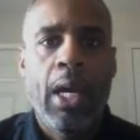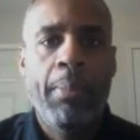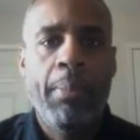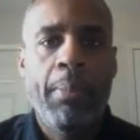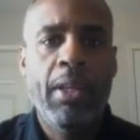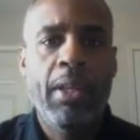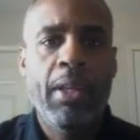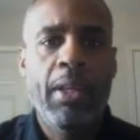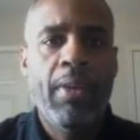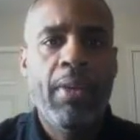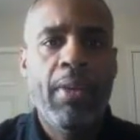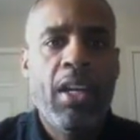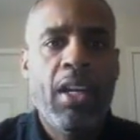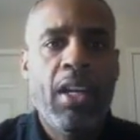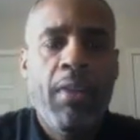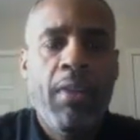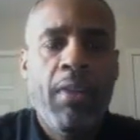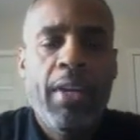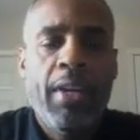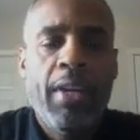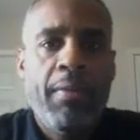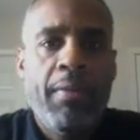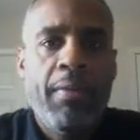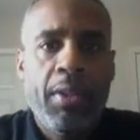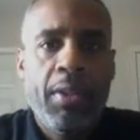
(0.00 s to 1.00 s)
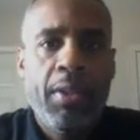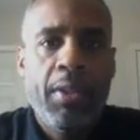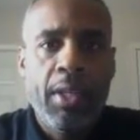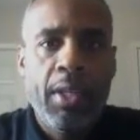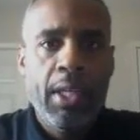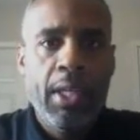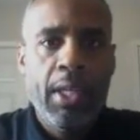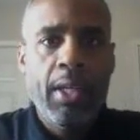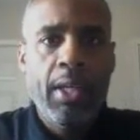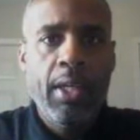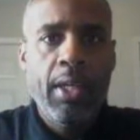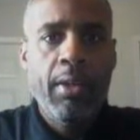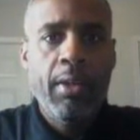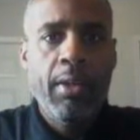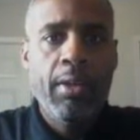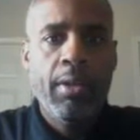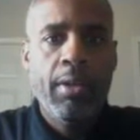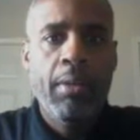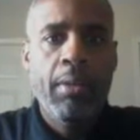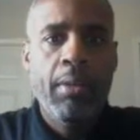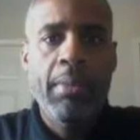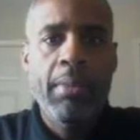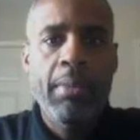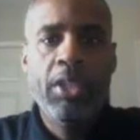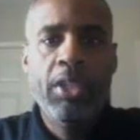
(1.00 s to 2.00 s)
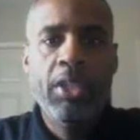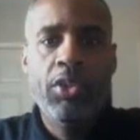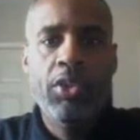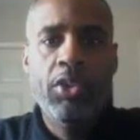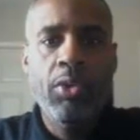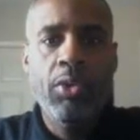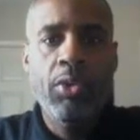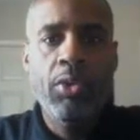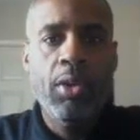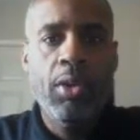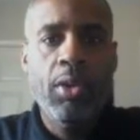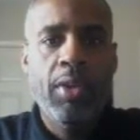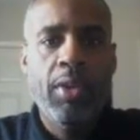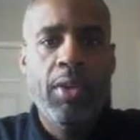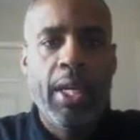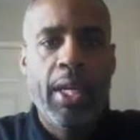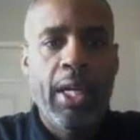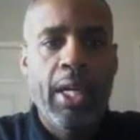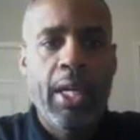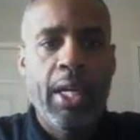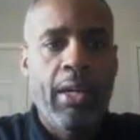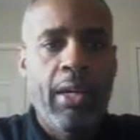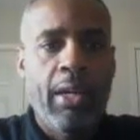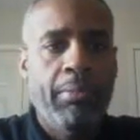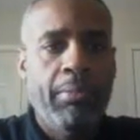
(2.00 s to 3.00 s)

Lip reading: believe I covered everything. Make sure that